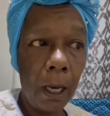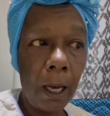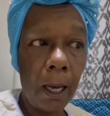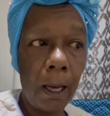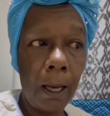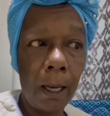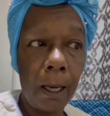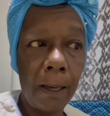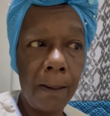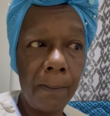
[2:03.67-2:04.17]

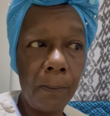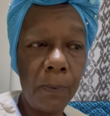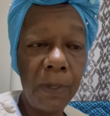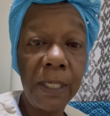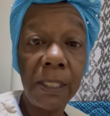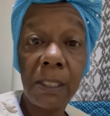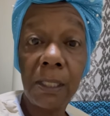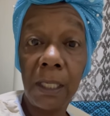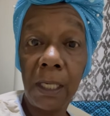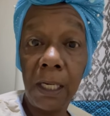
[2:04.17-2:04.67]
Um, we
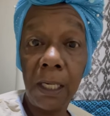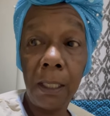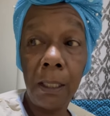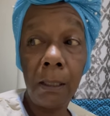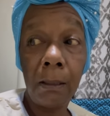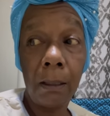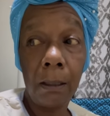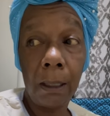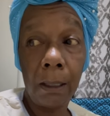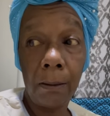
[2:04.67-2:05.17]

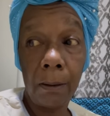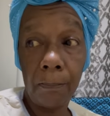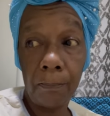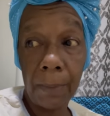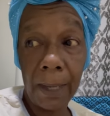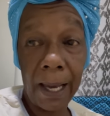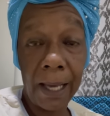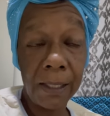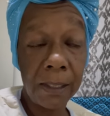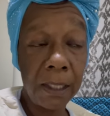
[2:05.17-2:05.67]
seen,
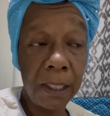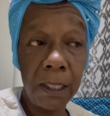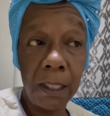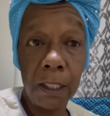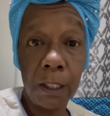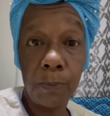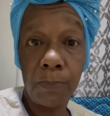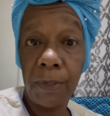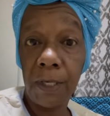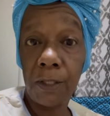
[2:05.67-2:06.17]
I seen
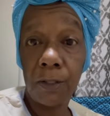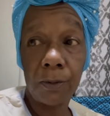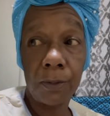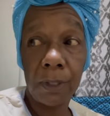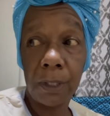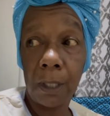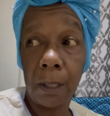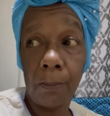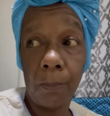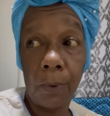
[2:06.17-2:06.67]
his picture
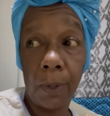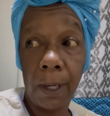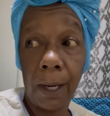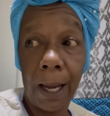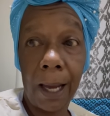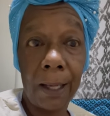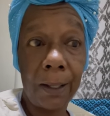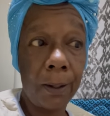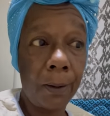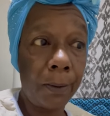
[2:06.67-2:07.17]
somewhere.
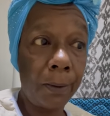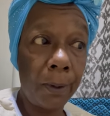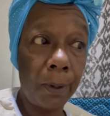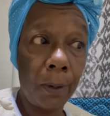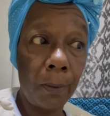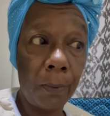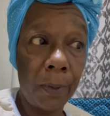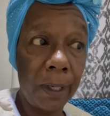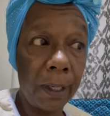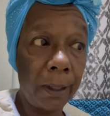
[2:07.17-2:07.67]
I don't know
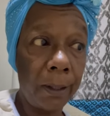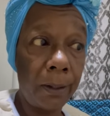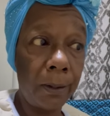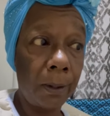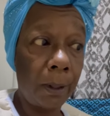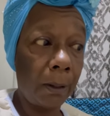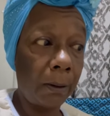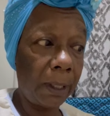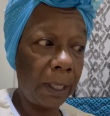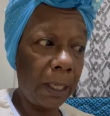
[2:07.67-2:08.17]
where, you
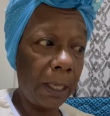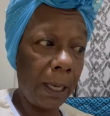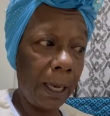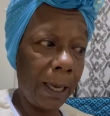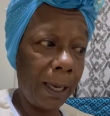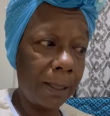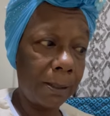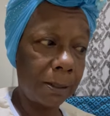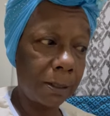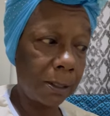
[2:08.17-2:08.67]
know, he
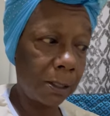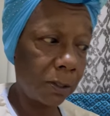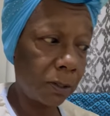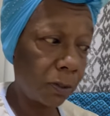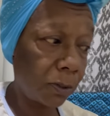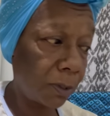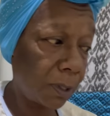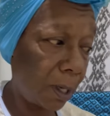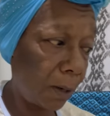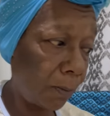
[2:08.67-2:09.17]
had
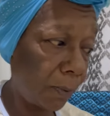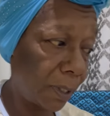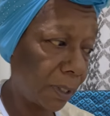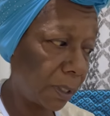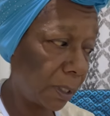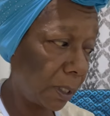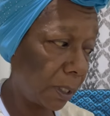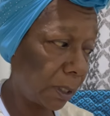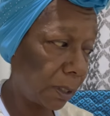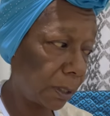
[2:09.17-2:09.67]
sisters that
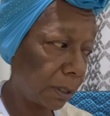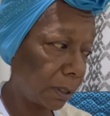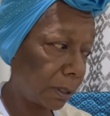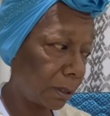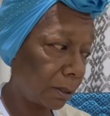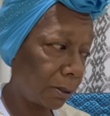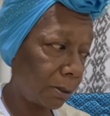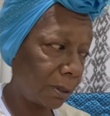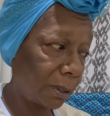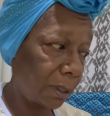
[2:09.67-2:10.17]
wasn't his
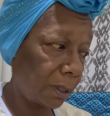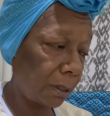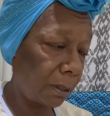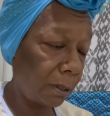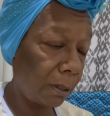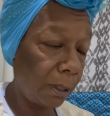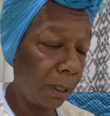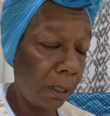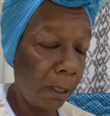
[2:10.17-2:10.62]
sisters and,